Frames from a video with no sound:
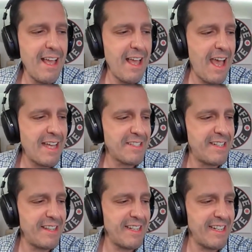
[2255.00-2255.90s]
as
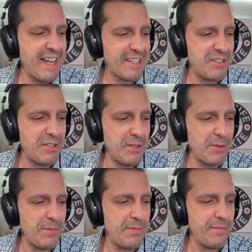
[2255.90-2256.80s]
did the next two.
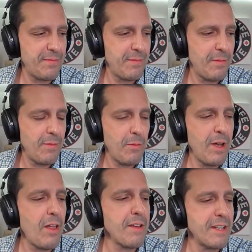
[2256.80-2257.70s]

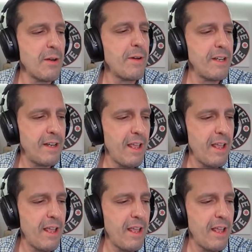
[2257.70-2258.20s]
Well, you know what?